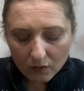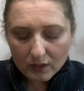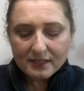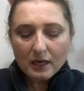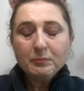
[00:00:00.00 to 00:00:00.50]

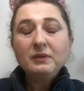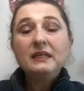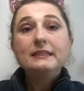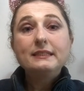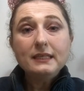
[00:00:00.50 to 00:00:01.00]
This
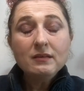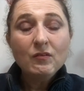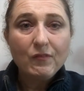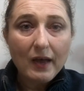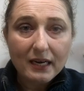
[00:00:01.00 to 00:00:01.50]
company did
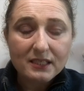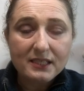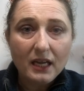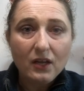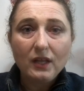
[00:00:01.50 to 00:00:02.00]
in fact
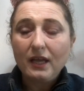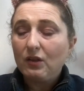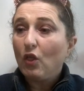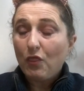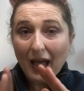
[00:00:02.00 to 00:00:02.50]
say that
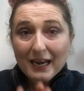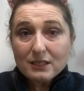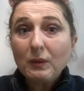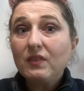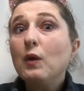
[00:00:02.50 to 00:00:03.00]
that
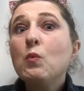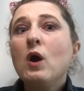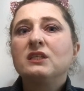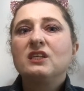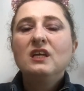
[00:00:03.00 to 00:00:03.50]
is what they
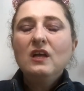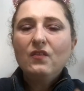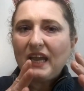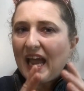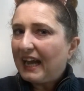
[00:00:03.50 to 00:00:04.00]
want.
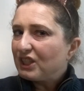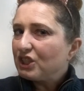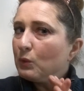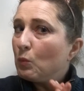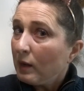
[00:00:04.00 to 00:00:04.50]
They
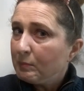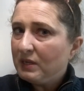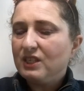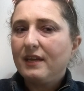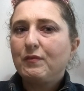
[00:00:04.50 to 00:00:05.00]
actually want
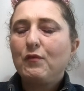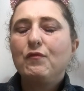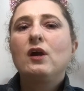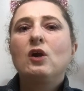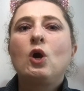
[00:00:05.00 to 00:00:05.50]
me to give a
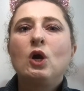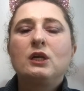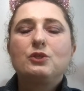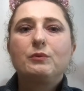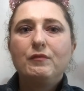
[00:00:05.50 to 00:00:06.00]
fair and
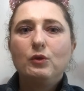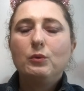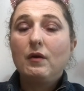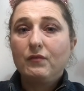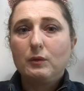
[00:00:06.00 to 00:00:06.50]
honest
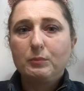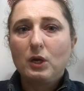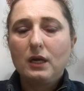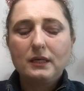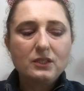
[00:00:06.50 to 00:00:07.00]
review of their
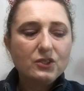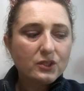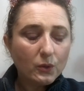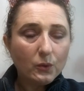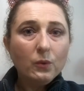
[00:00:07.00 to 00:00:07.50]
product.
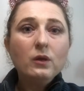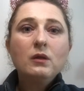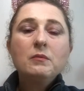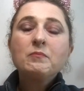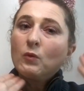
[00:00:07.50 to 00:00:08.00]
So
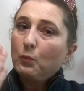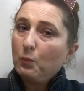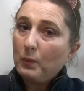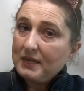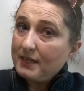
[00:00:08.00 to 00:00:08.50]

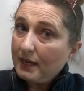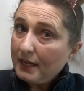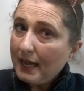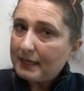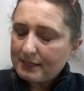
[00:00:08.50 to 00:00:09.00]
we said
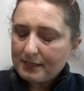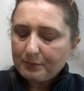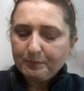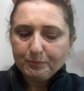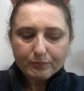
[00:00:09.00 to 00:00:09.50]
yes.